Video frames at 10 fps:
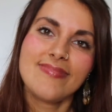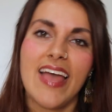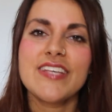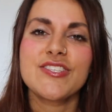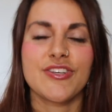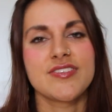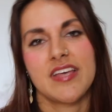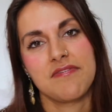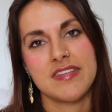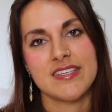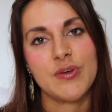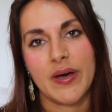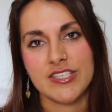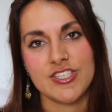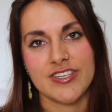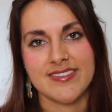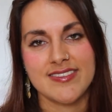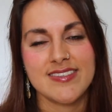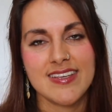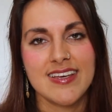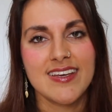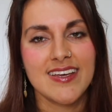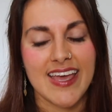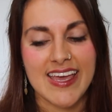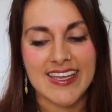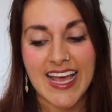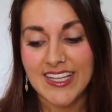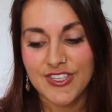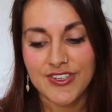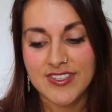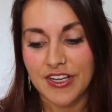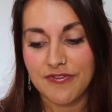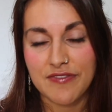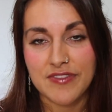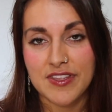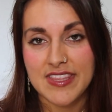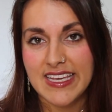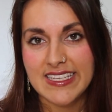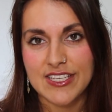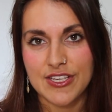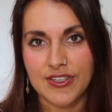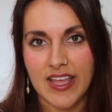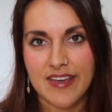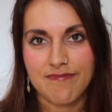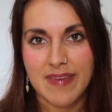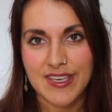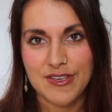Ask yourself these questions, and ask yourself if the things in your life make